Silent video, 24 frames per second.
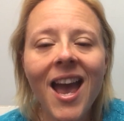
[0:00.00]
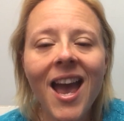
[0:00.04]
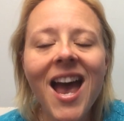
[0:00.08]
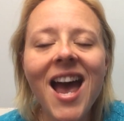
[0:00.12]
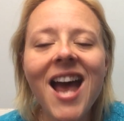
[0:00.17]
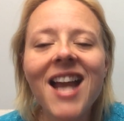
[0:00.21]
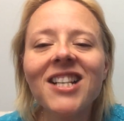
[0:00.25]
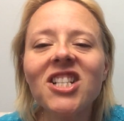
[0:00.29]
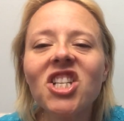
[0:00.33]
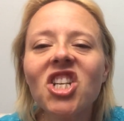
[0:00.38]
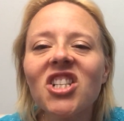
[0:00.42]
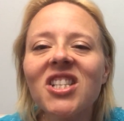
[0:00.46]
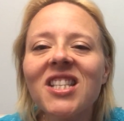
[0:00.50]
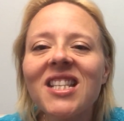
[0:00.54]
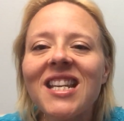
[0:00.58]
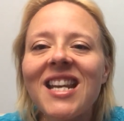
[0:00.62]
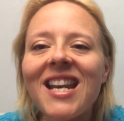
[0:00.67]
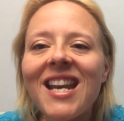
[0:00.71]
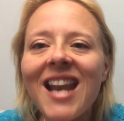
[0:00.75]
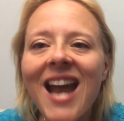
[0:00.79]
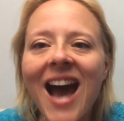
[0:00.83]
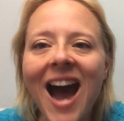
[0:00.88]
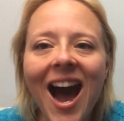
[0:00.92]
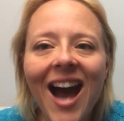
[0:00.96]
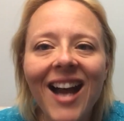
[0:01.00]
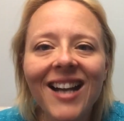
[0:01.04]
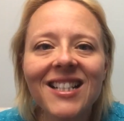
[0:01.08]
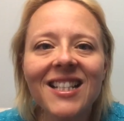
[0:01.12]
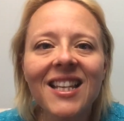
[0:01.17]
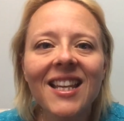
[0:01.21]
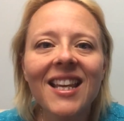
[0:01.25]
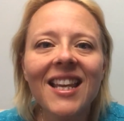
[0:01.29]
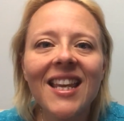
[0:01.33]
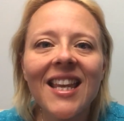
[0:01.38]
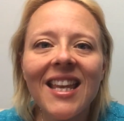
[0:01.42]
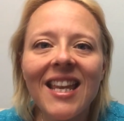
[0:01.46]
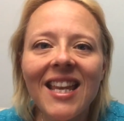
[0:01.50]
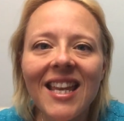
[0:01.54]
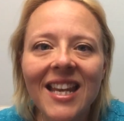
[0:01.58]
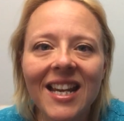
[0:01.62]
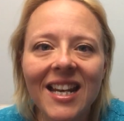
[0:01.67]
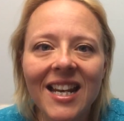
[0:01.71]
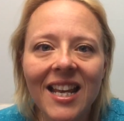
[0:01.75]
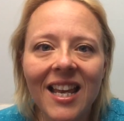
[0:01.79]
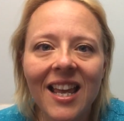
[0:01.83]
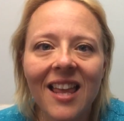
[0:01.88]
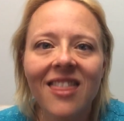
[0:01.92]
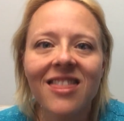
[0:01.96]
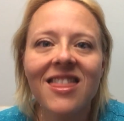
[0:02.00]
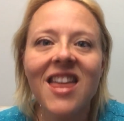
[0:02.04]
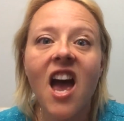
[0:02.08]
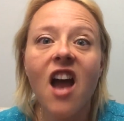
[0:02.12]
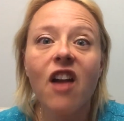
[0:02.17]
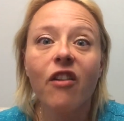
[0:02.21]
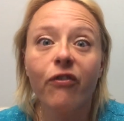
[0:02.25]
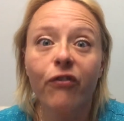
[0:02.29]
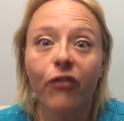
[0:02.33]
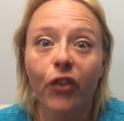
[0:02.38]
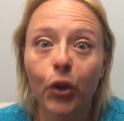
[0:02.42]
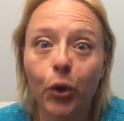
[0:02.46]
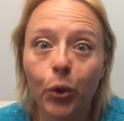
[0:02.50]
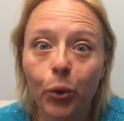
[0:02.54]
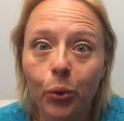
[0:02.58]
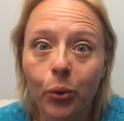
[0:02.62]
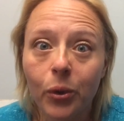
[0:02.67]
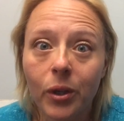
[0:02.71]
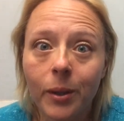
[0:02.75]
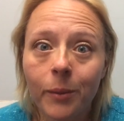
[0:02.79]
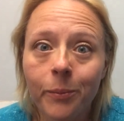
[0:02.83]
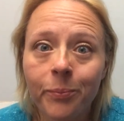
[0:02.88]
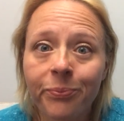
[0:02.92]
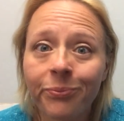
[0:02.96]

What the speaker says: and just not eating that food.